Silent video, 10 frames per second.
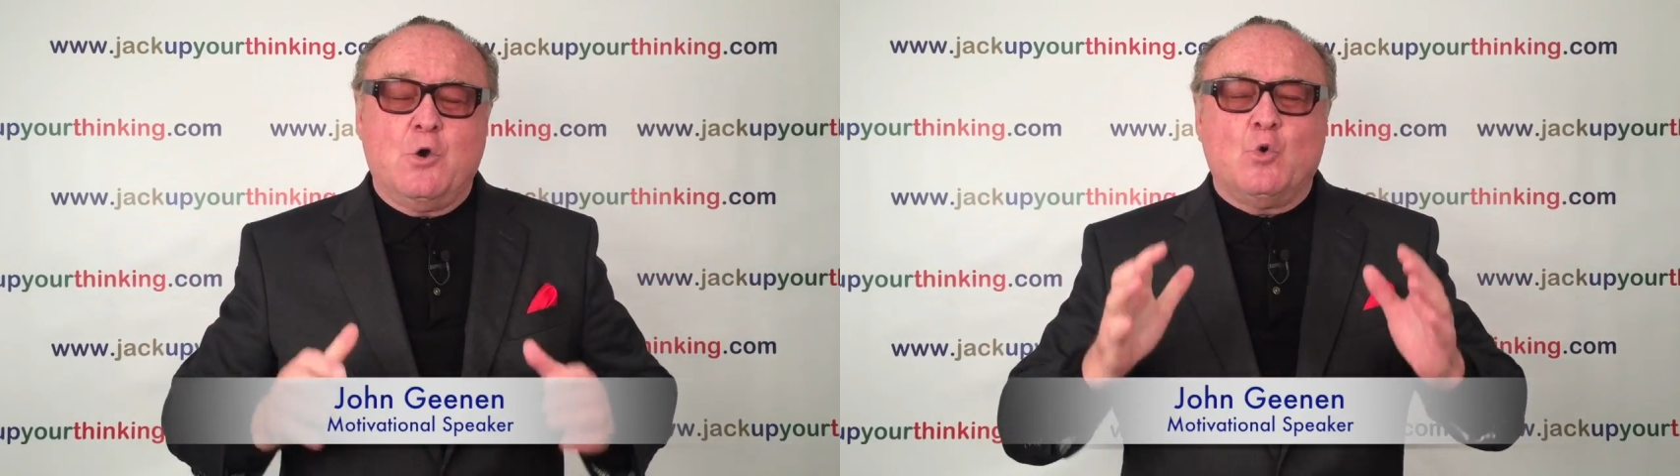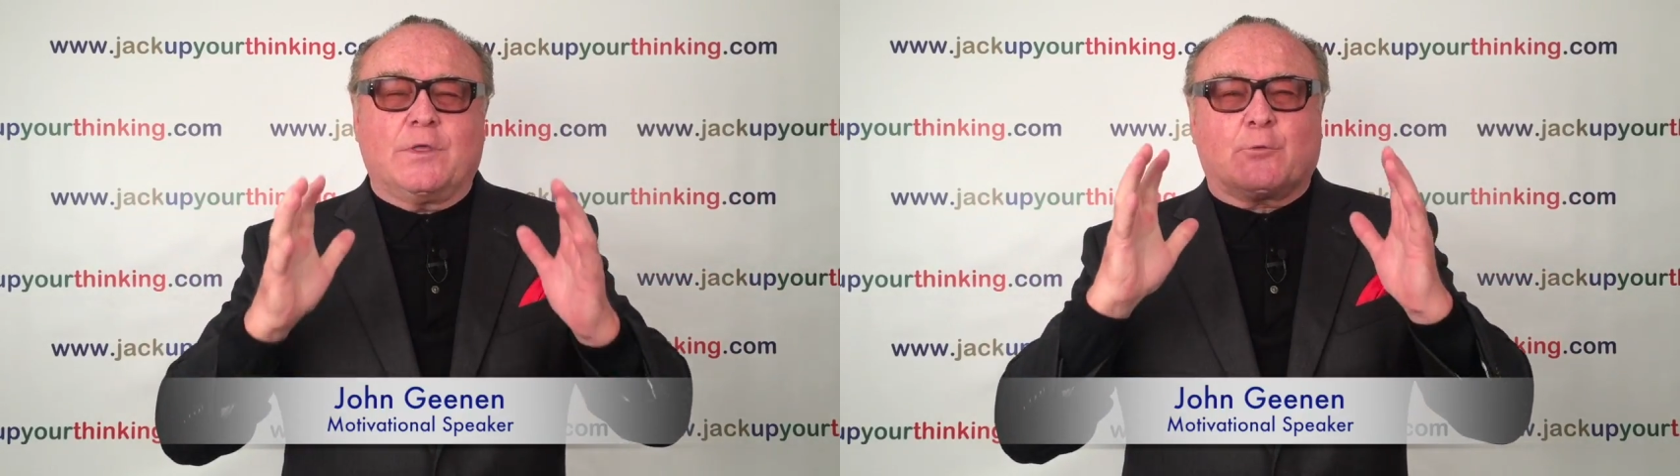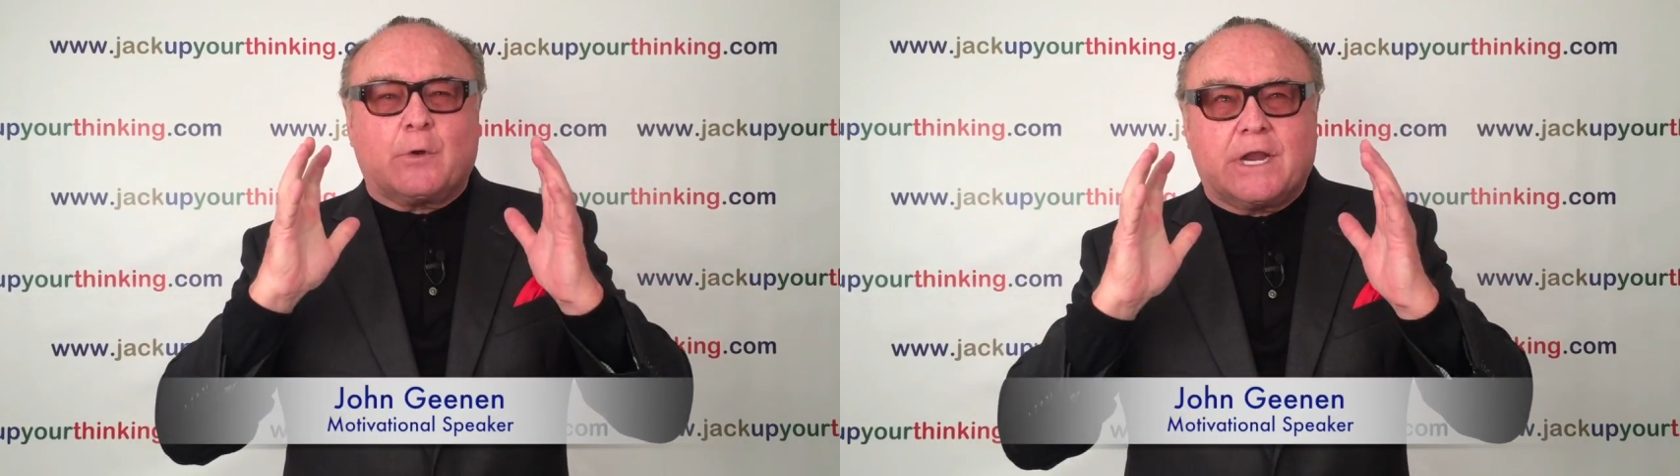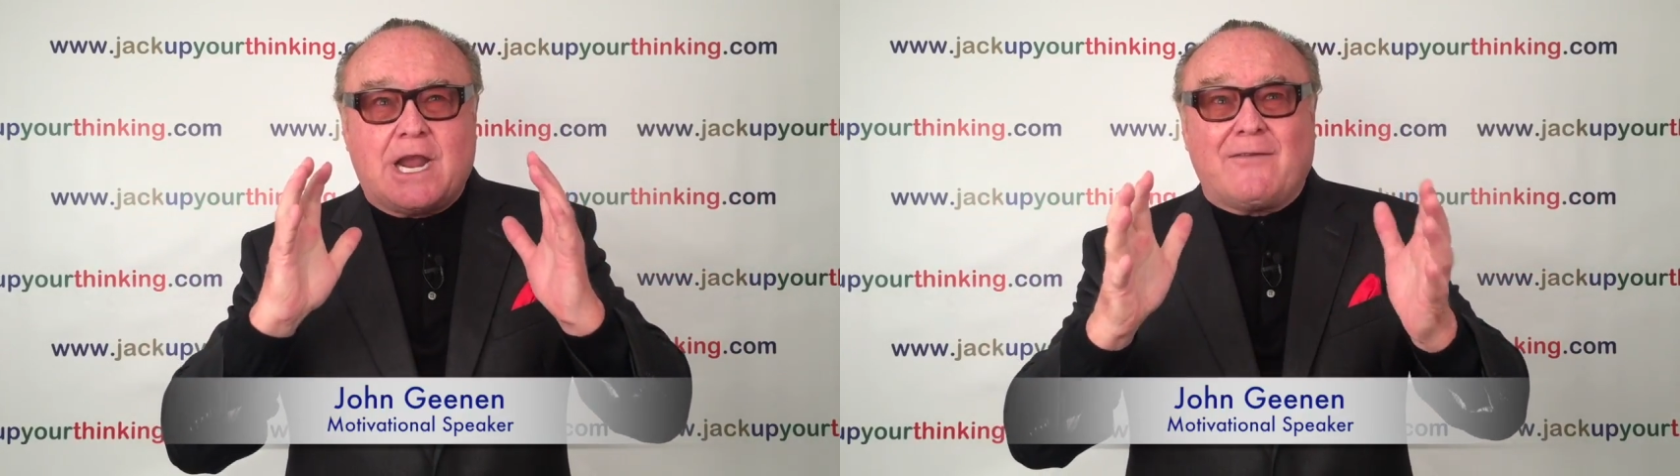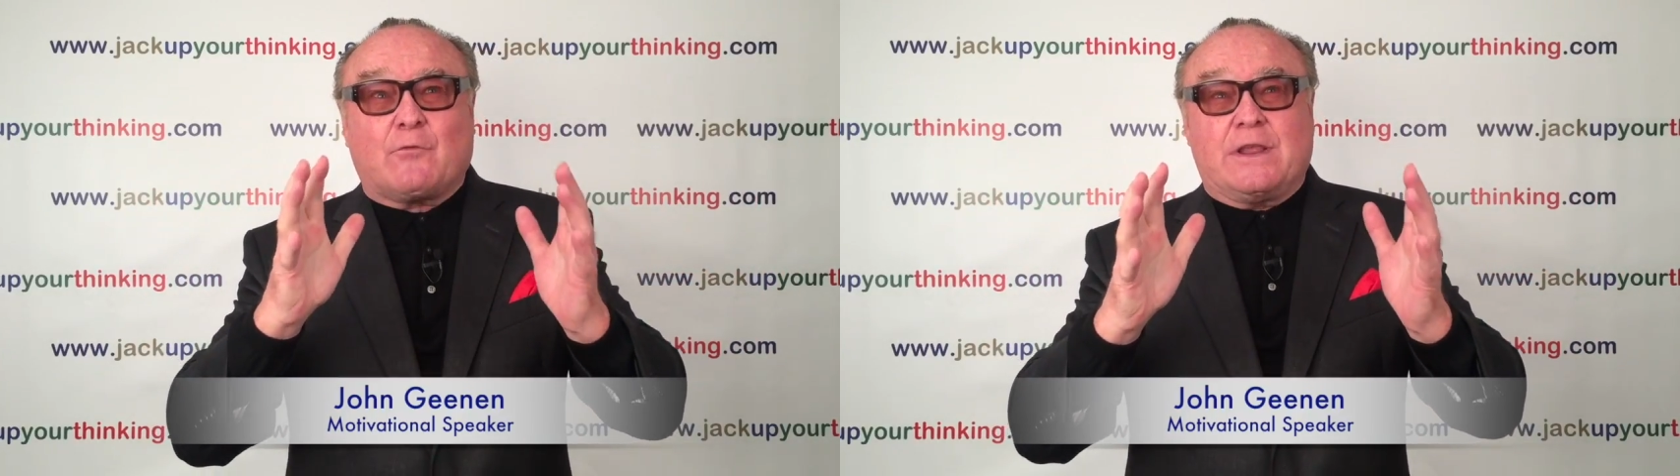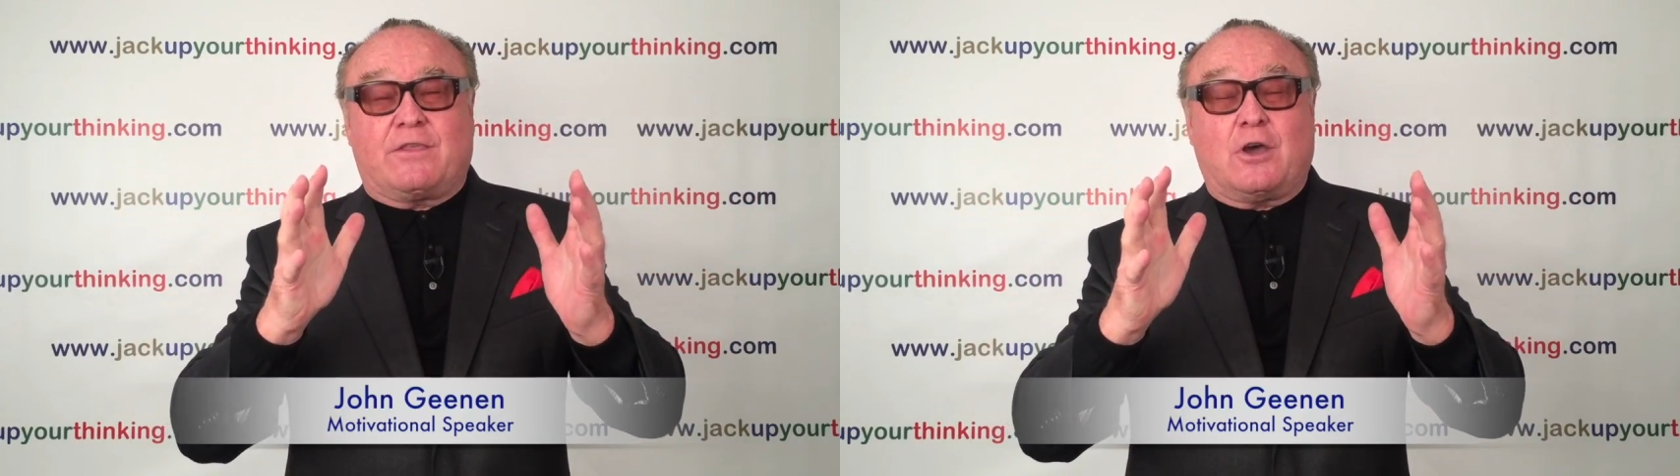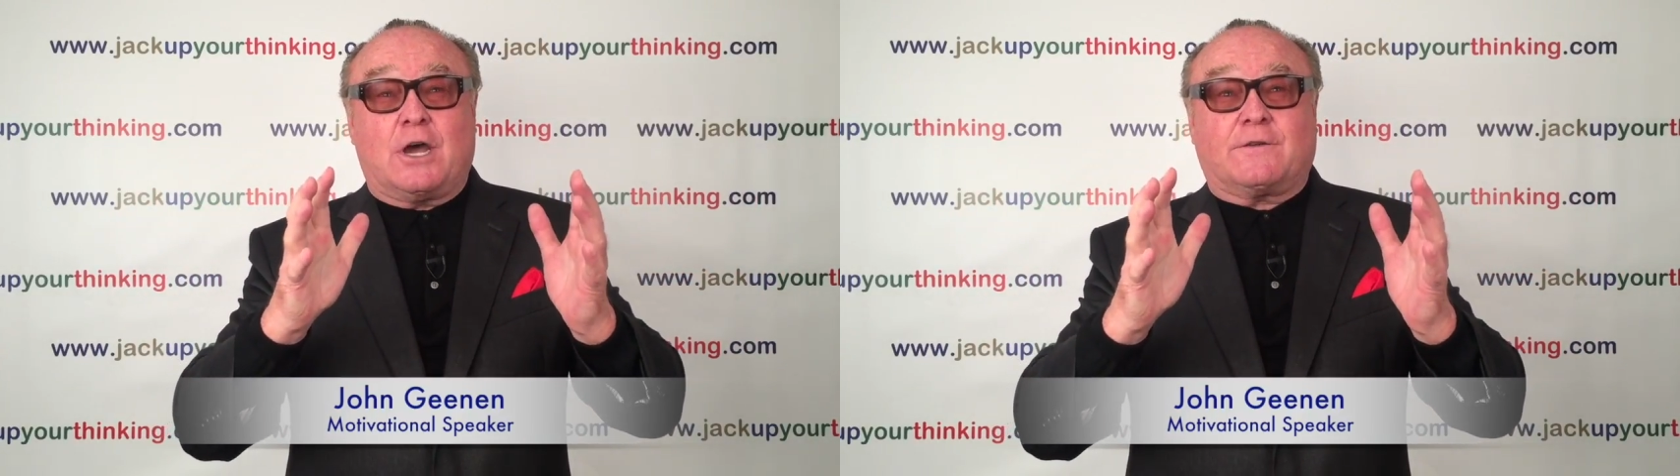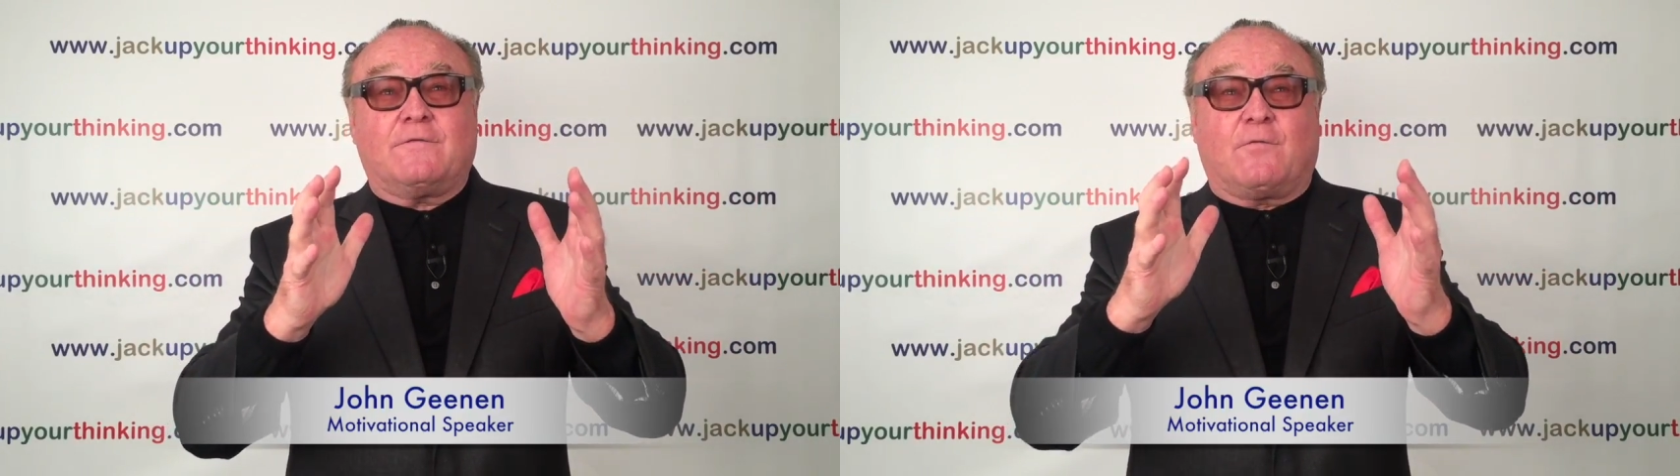with a recovery
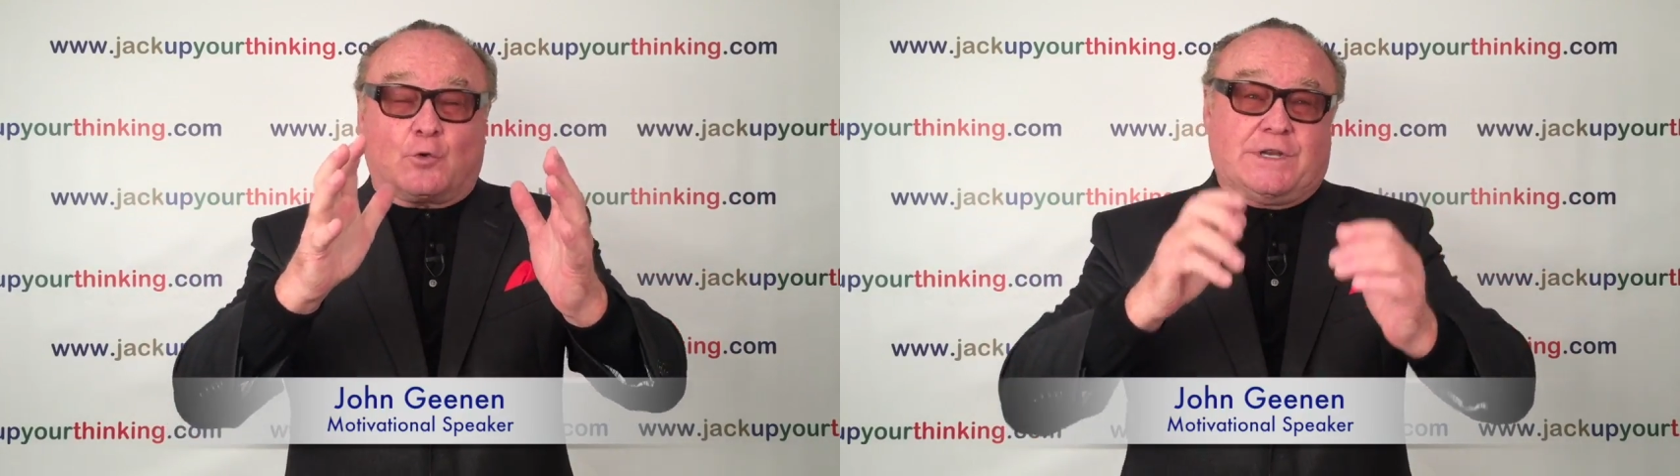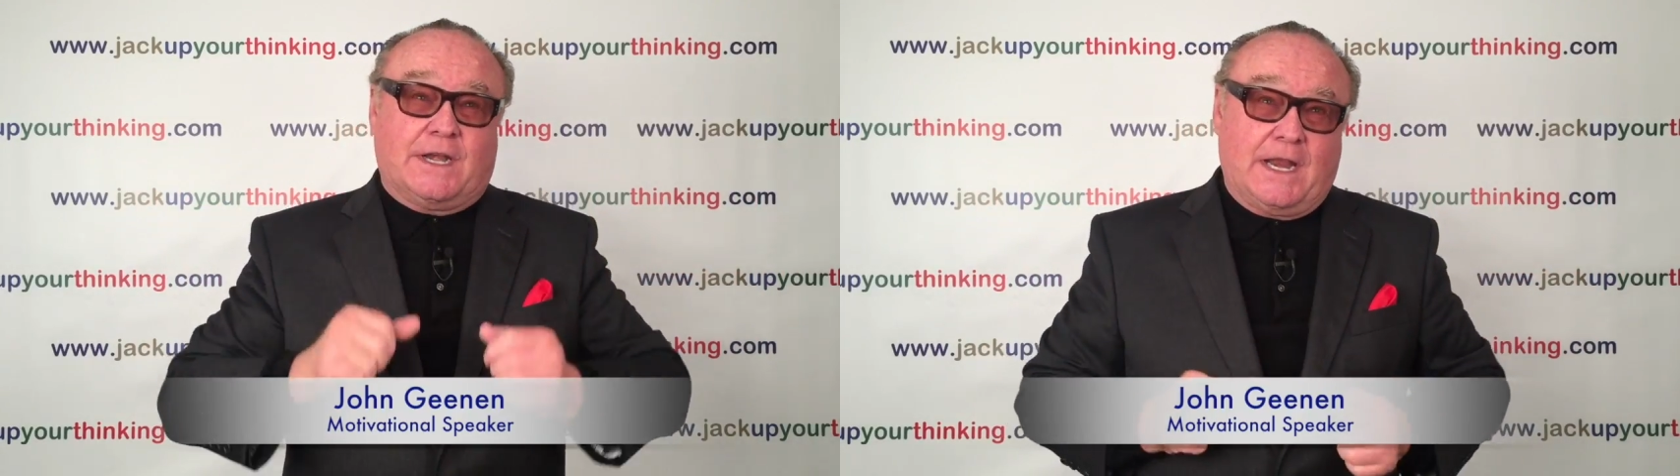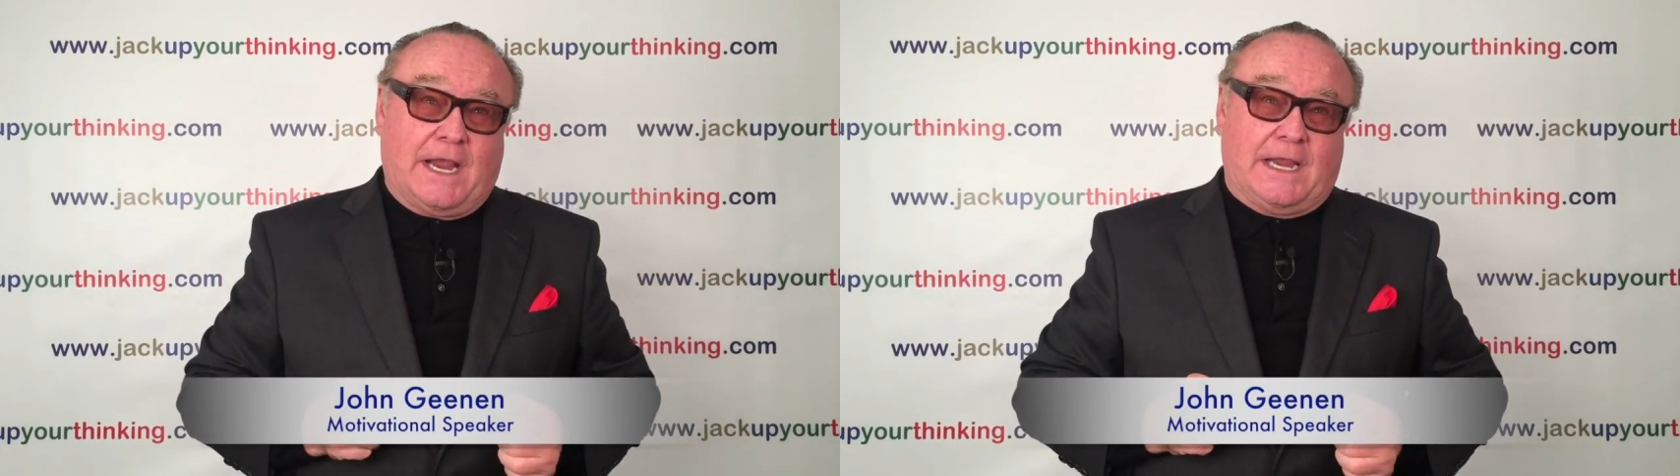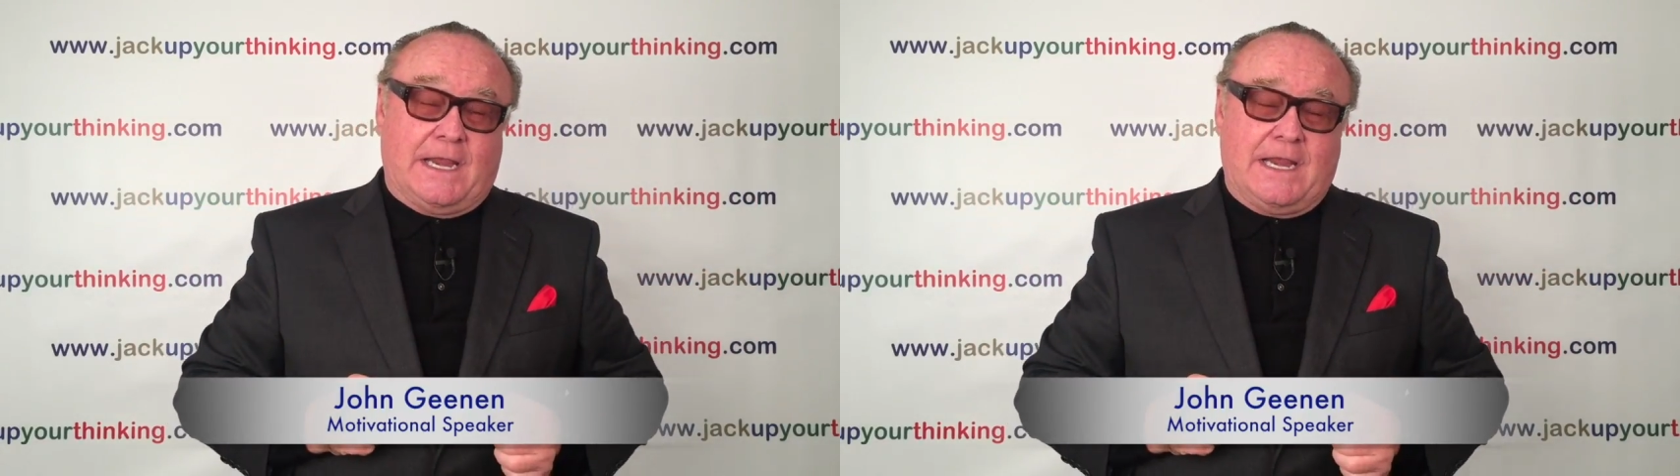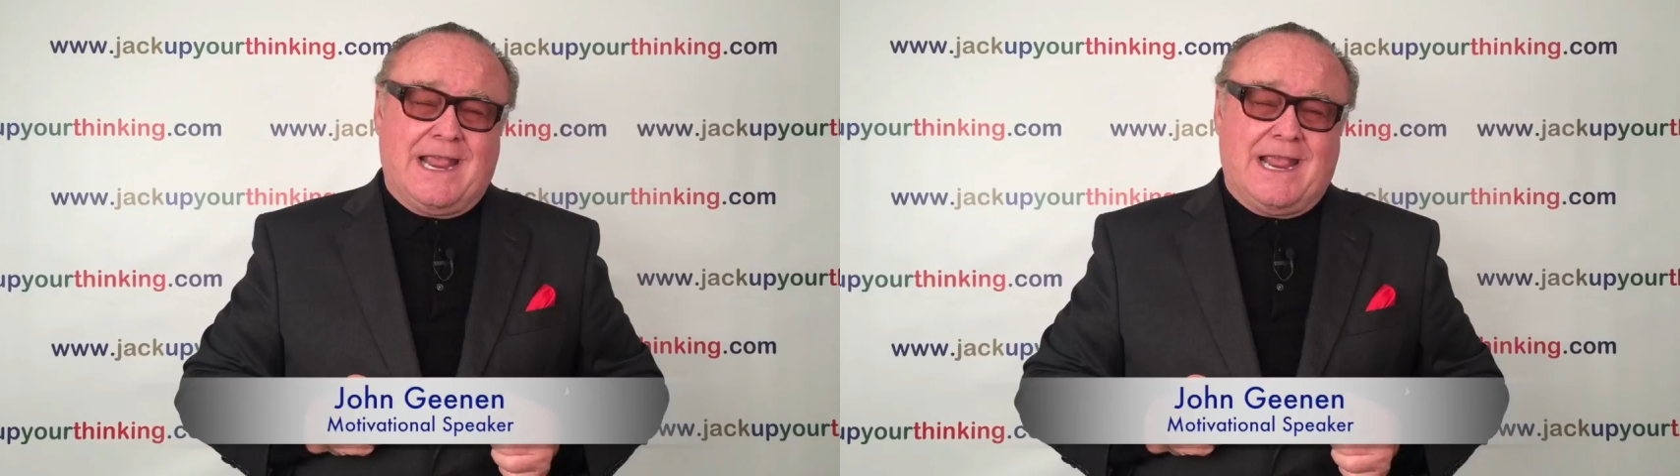thought for today